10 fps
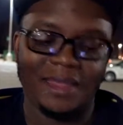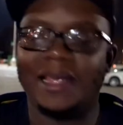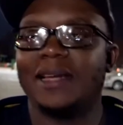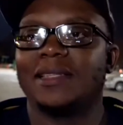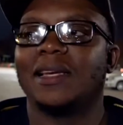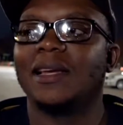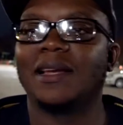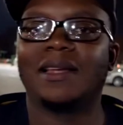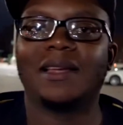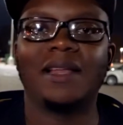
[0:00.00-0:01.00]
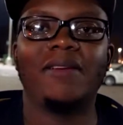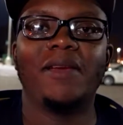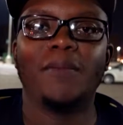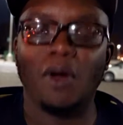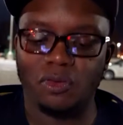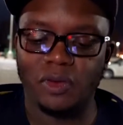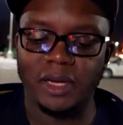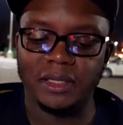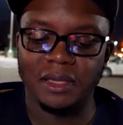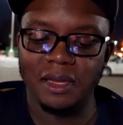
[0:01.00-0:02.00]
There's a Galarian
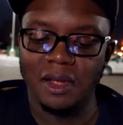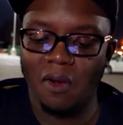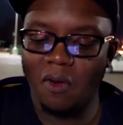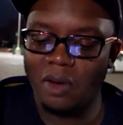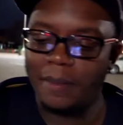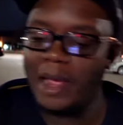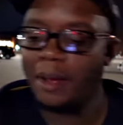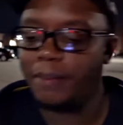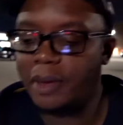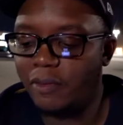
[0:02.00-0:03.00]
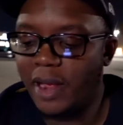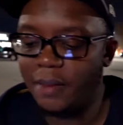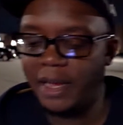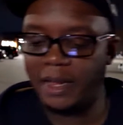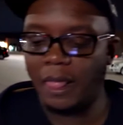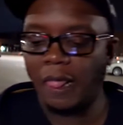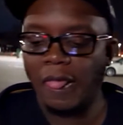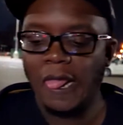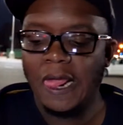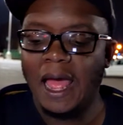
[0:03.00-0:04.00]
Moltres on the map, but wait a minute.
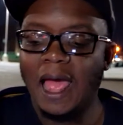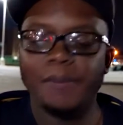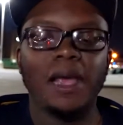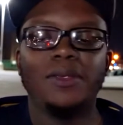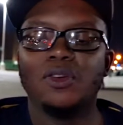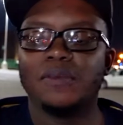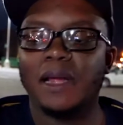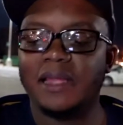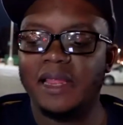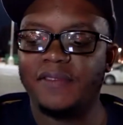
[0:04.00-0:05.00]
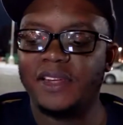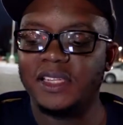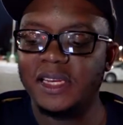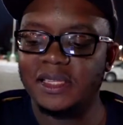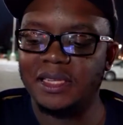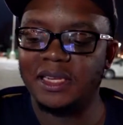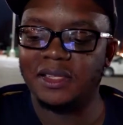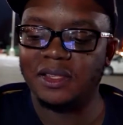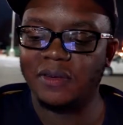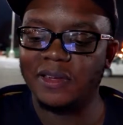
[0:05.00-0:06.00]
I have not used my Daily Adventure Instance.
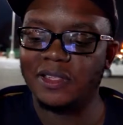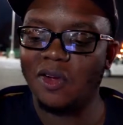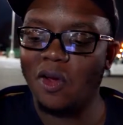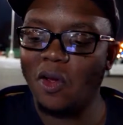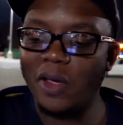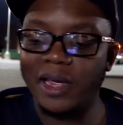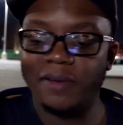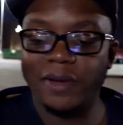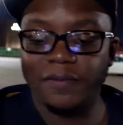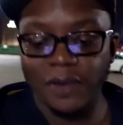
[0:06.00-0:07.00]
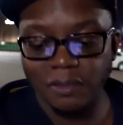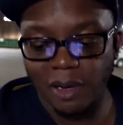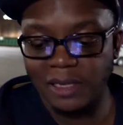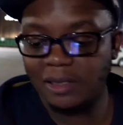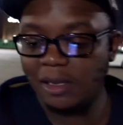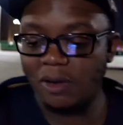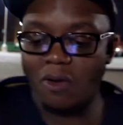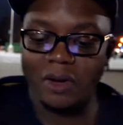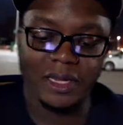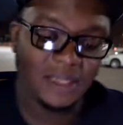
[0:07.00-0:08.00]
So what's going on here? Well, first of all, let's click
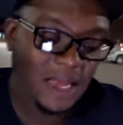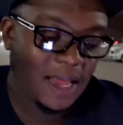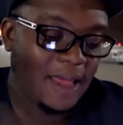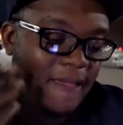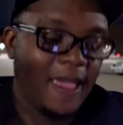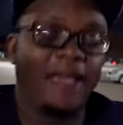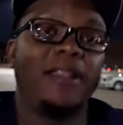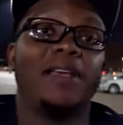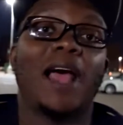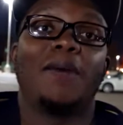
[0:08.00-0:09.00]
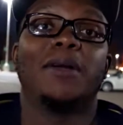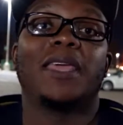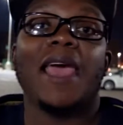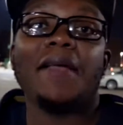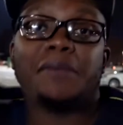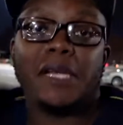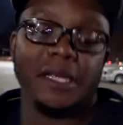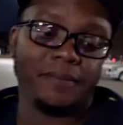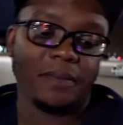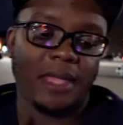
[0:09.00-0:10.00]
on this. And then I'm gonna capture it,
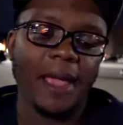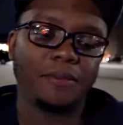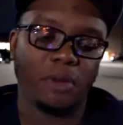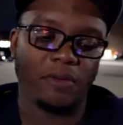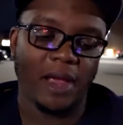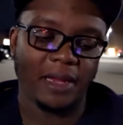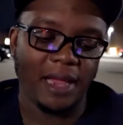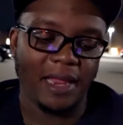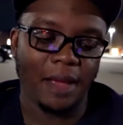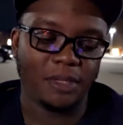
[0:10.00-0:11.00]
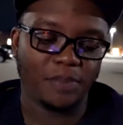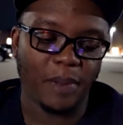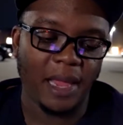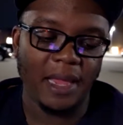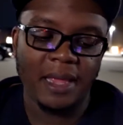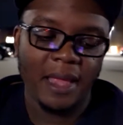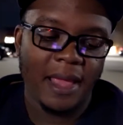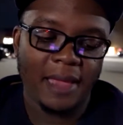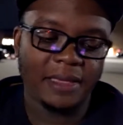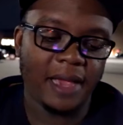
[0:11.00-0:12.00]
capture it rather, and then I'm gonna explain
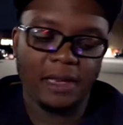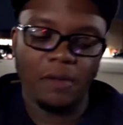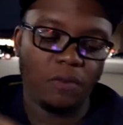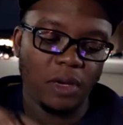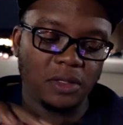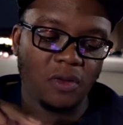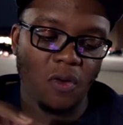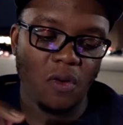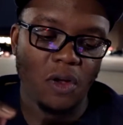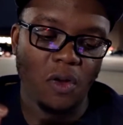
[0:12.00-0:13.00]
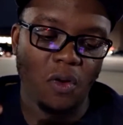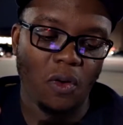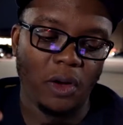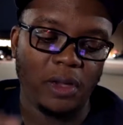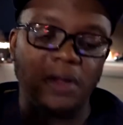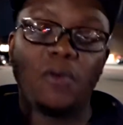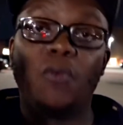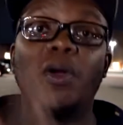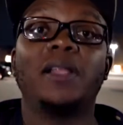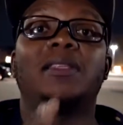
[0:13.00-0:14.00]
exactly what's going
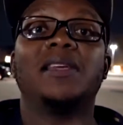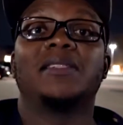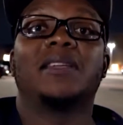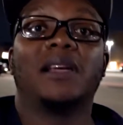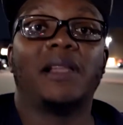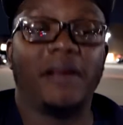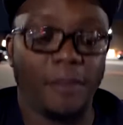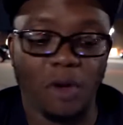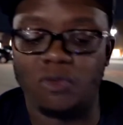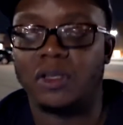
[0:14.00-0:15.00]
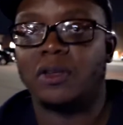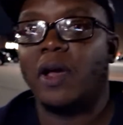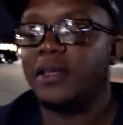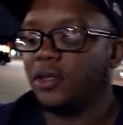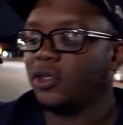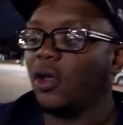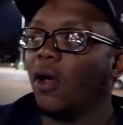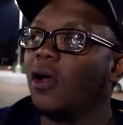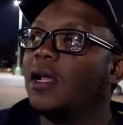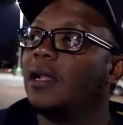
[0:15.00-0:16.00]
on with this Galarian Moltres. So as you
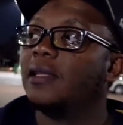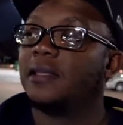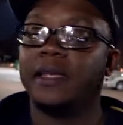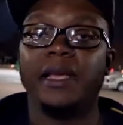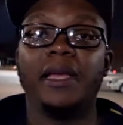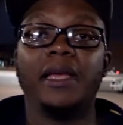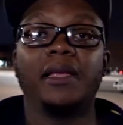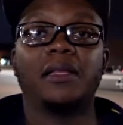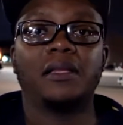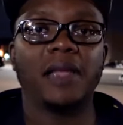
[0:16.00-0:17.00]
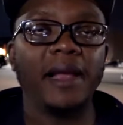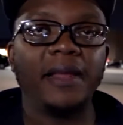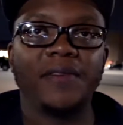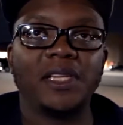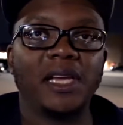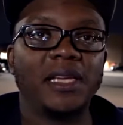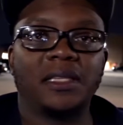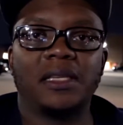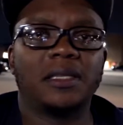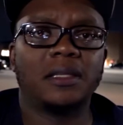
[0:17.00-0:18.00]
saw, the Daily Adventure
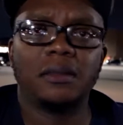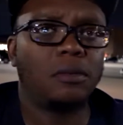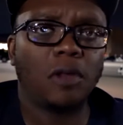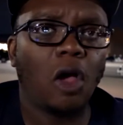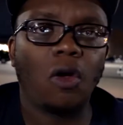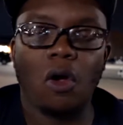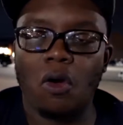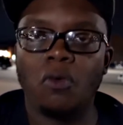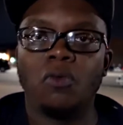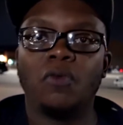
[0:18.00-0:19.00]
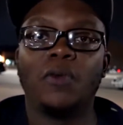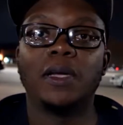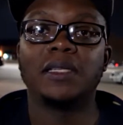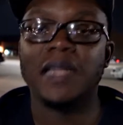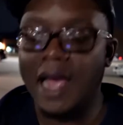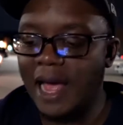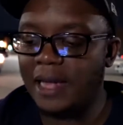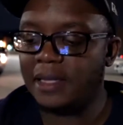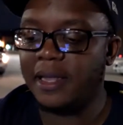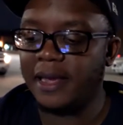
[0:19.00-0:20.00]
Instance logo was
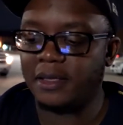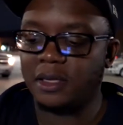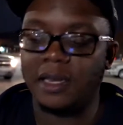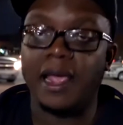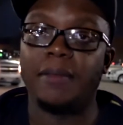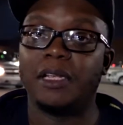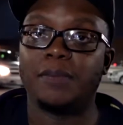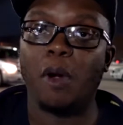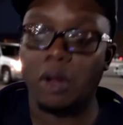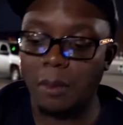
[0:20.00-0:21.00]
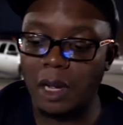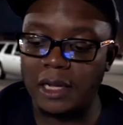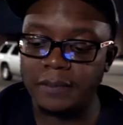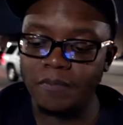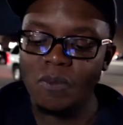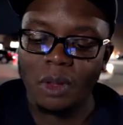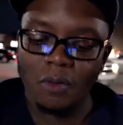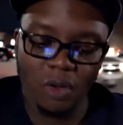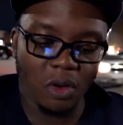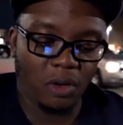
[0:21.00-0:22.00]
not next to the name of this Pokemon.
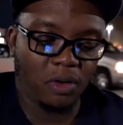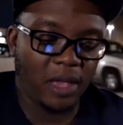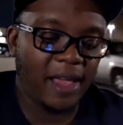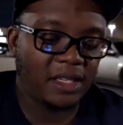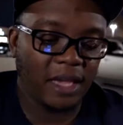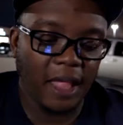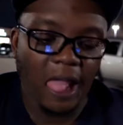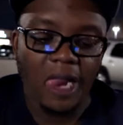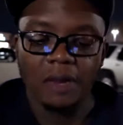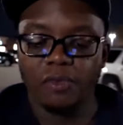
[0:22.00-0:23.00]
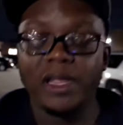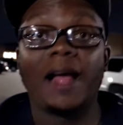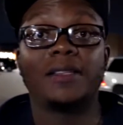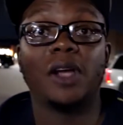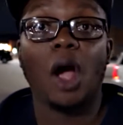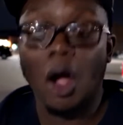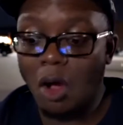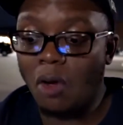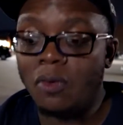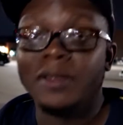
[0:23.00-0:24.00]
We're gonna catch it. We got the
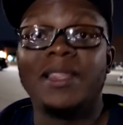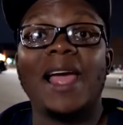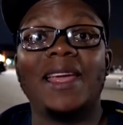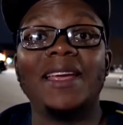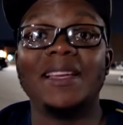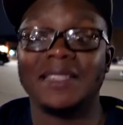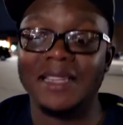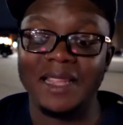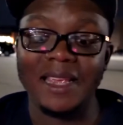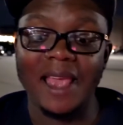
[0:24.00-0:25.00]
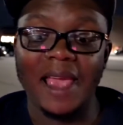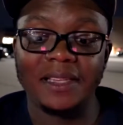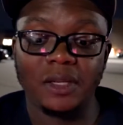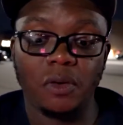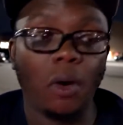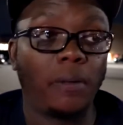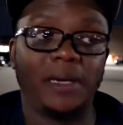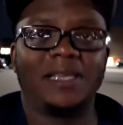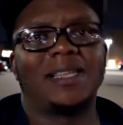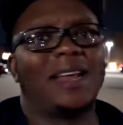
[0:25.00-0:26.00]
O. That is indeed a
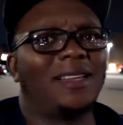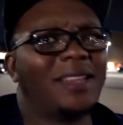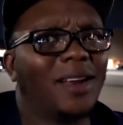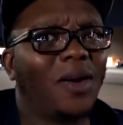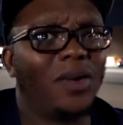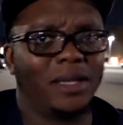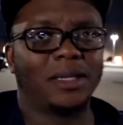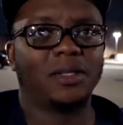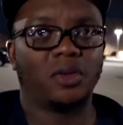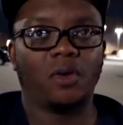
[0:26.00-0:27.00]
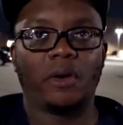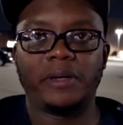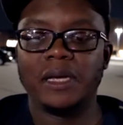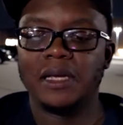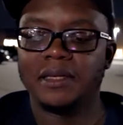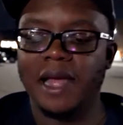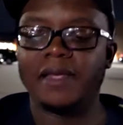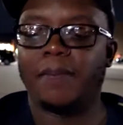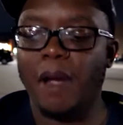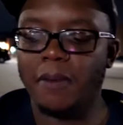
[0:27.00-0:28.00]
Zorua. It's not a Ditto, it's a Zorua. Now
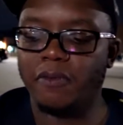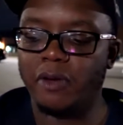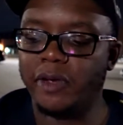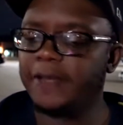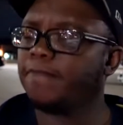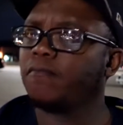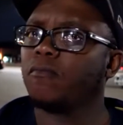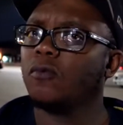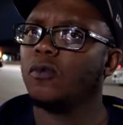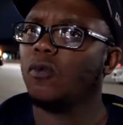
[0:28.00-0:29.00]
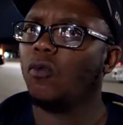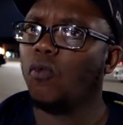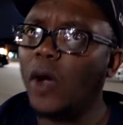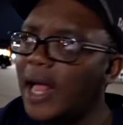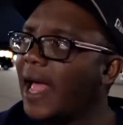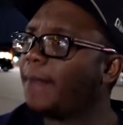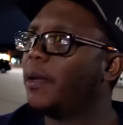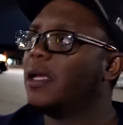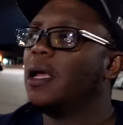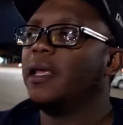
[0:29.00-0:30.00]
you're probably wondering, what
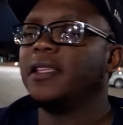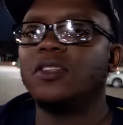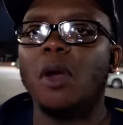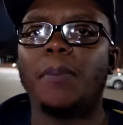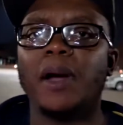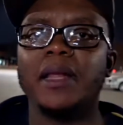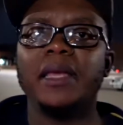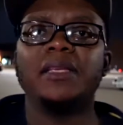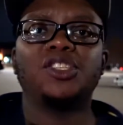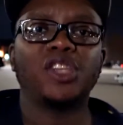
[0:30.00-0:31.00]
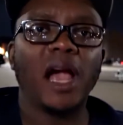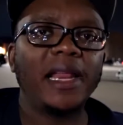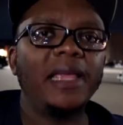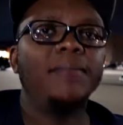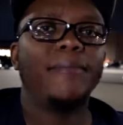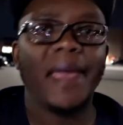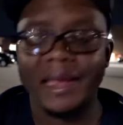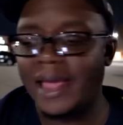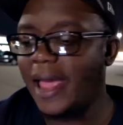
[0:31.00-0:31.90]
happened? Isn't your buddy Shiny Mega